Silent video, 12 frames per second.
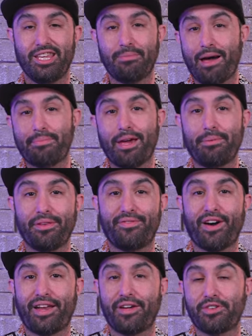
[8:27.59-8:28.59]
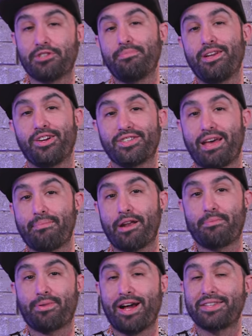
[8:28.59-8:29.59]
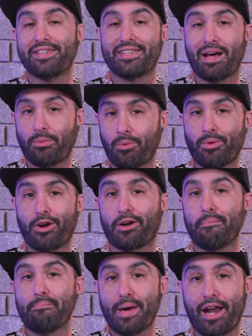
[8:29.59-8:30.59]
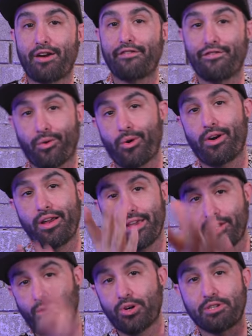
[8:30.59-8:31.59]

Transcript: You might be able to find other speakers at better prices that will work better for your